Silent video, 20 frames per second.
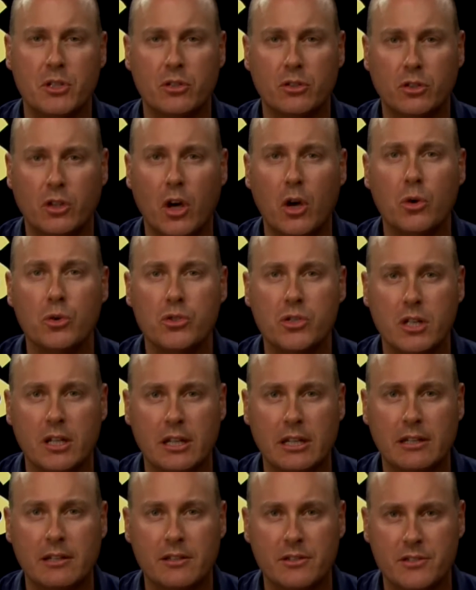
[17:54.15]
and
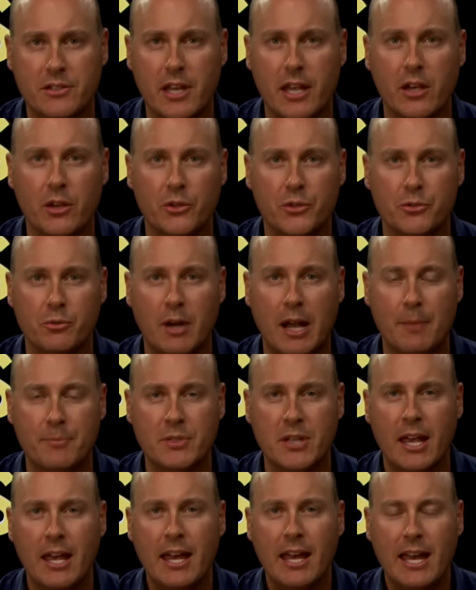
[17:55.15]
coaching sales
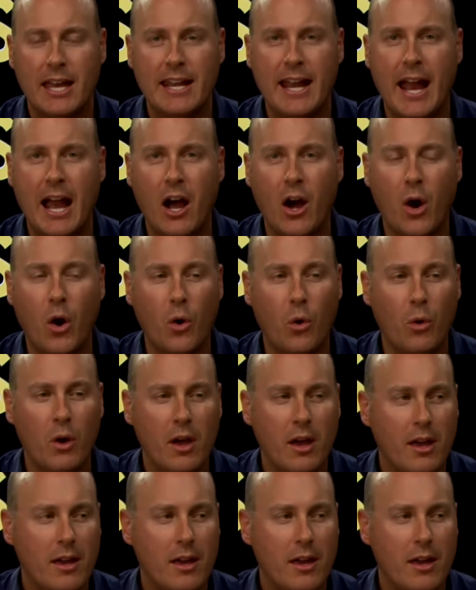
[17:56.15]
reps, and how